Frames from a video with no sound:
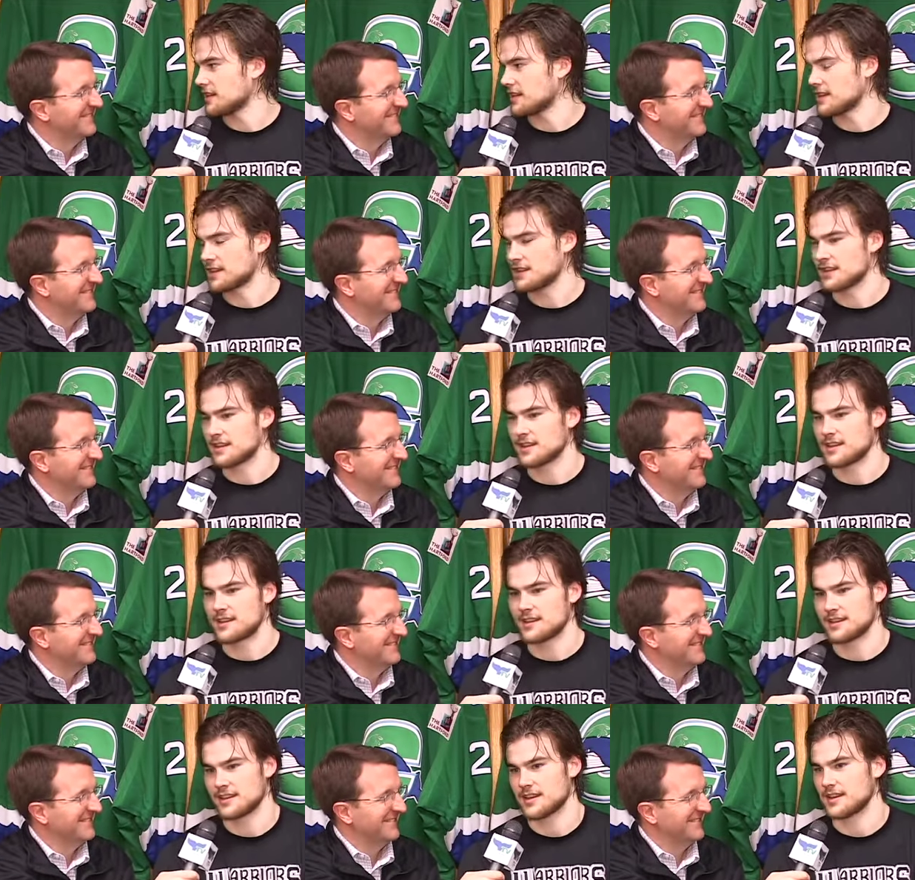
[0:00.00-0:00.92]

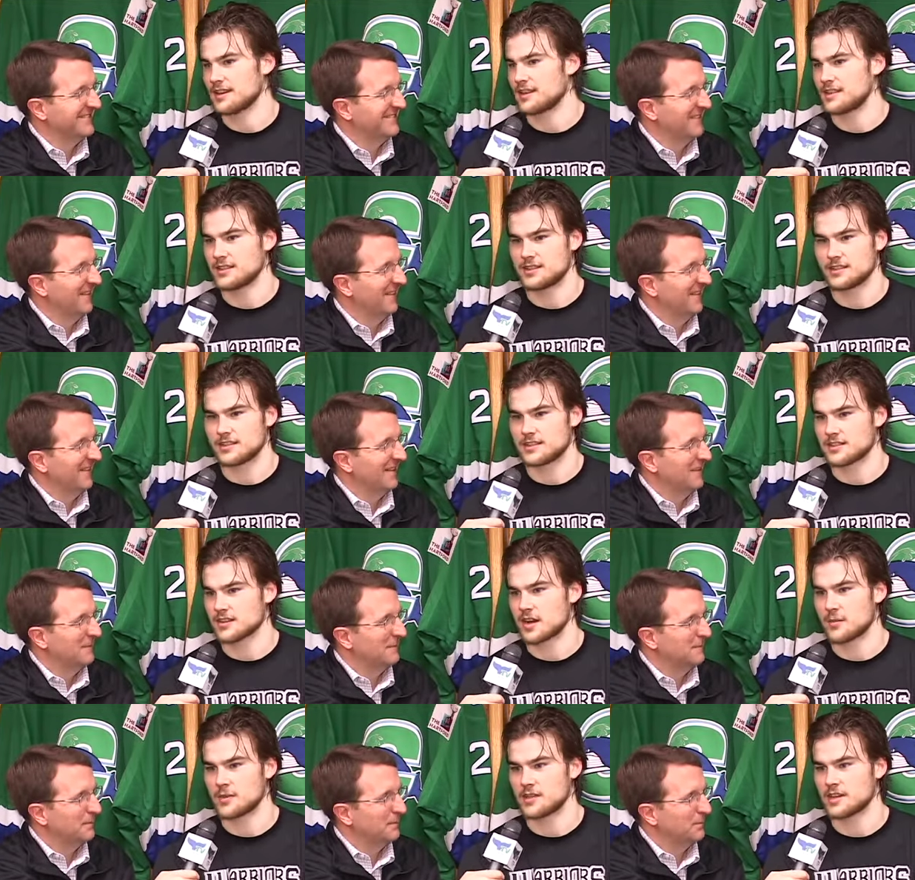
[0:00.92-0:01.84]
Speaker 1: and he
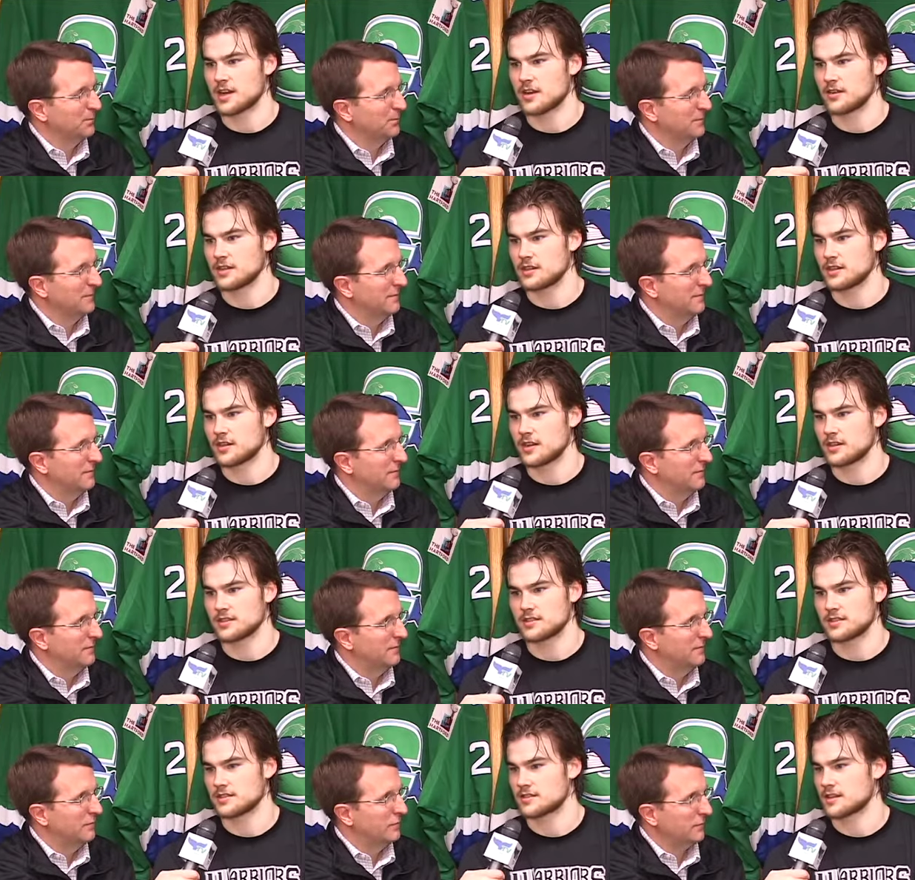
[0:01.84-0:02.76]
just calmed me down,
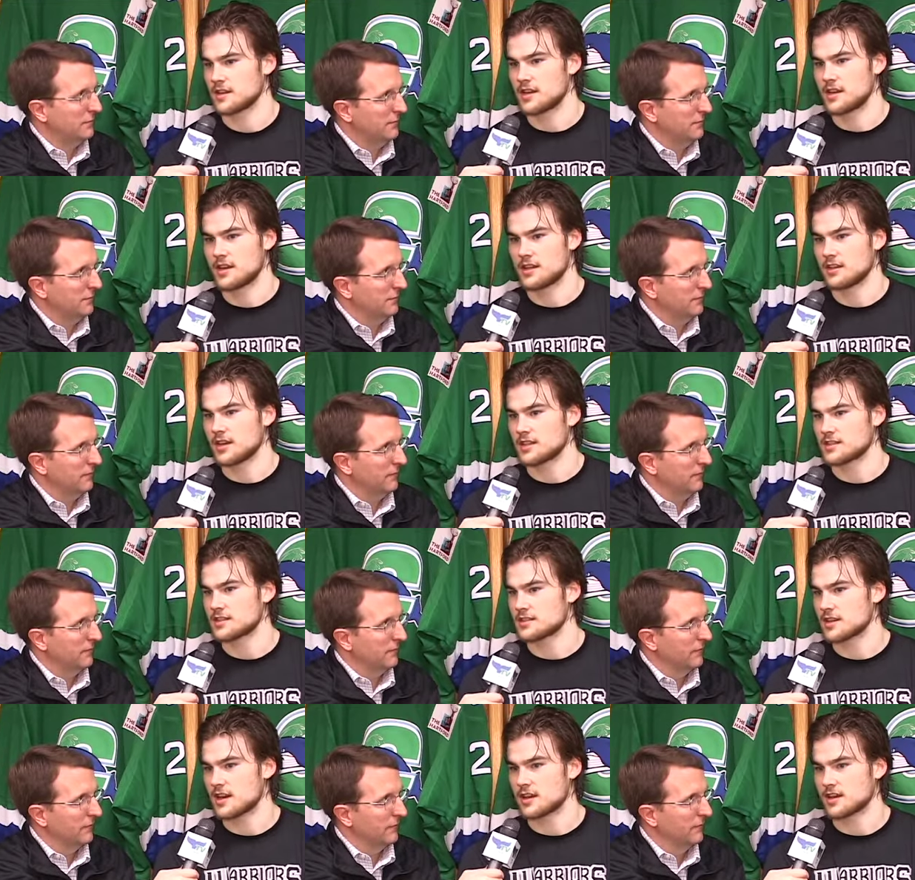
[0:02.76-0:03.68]
and just
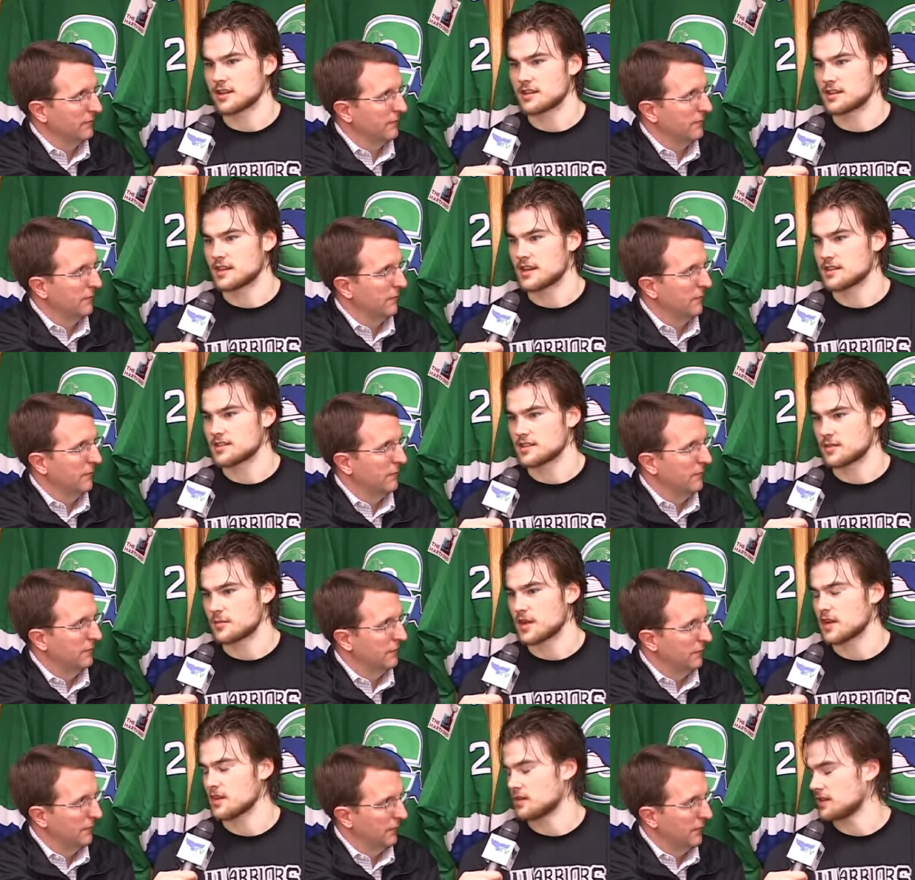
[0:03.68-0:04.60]
lots of talk on the ice, and
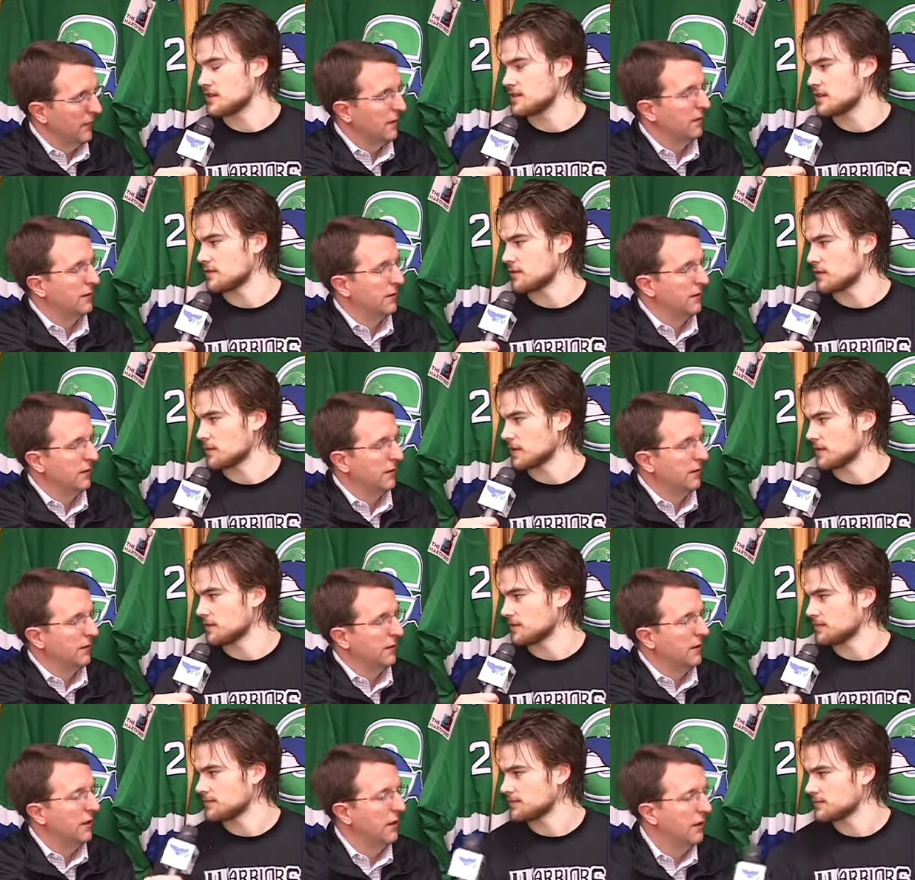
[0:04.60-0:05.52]
it made it easy for me.
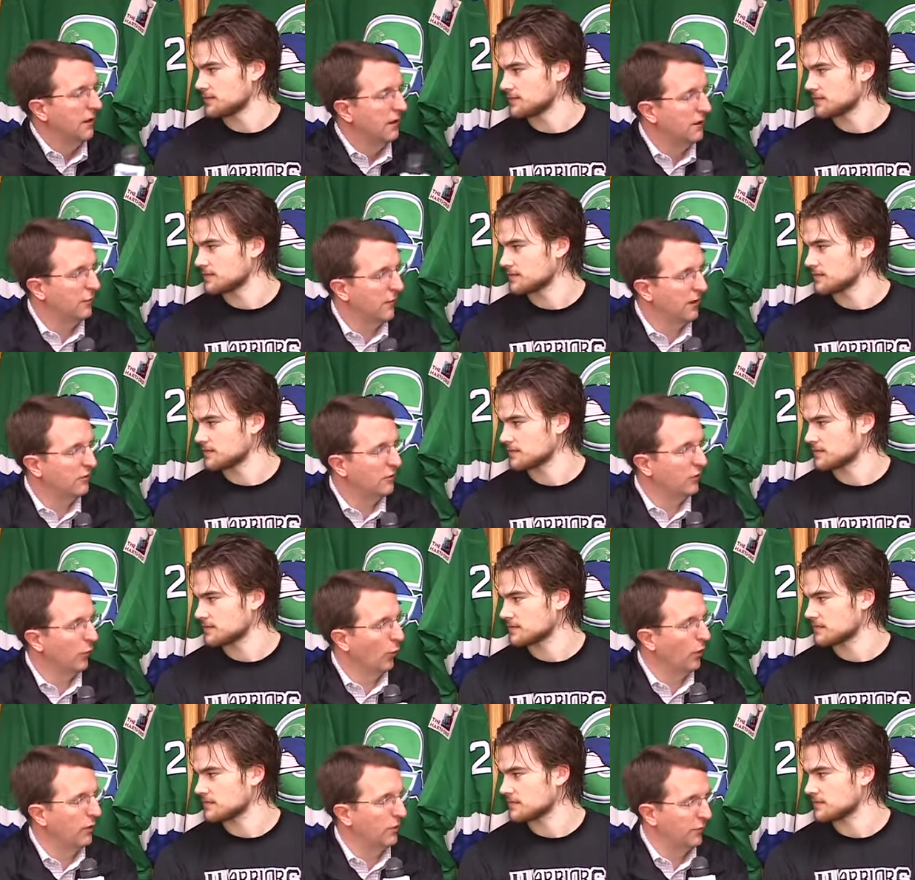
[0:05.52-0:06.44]
Speaker 2: You mentioned
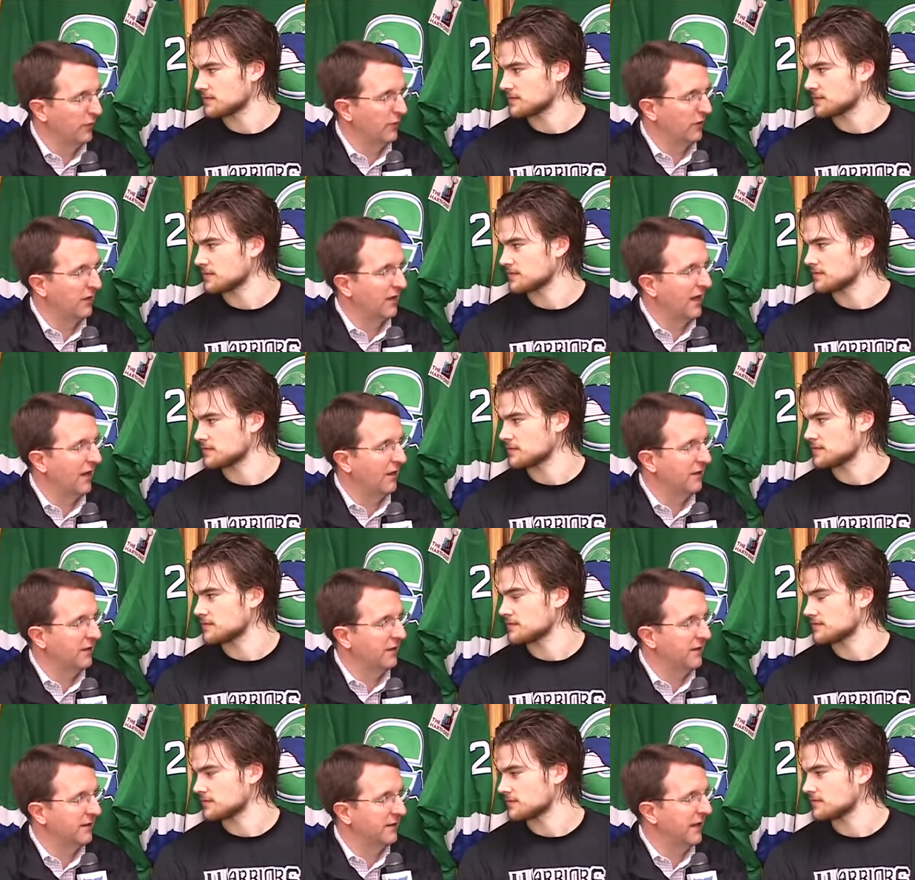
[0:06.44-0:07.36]
the word
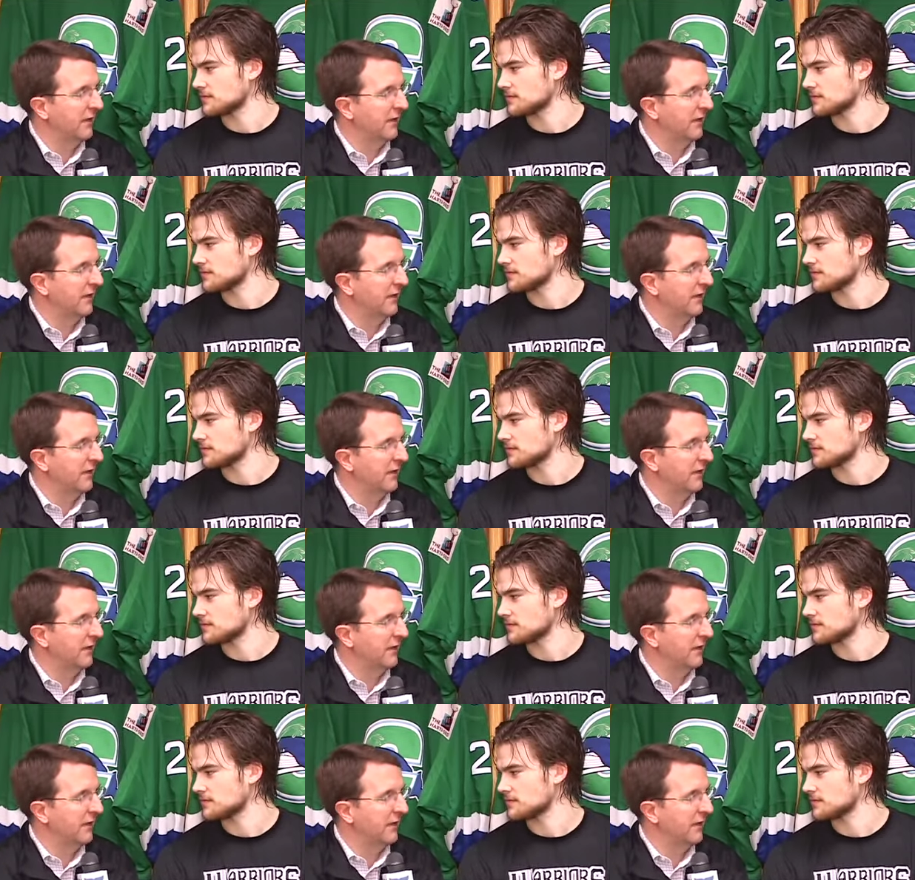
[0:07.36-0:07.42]
physicality, and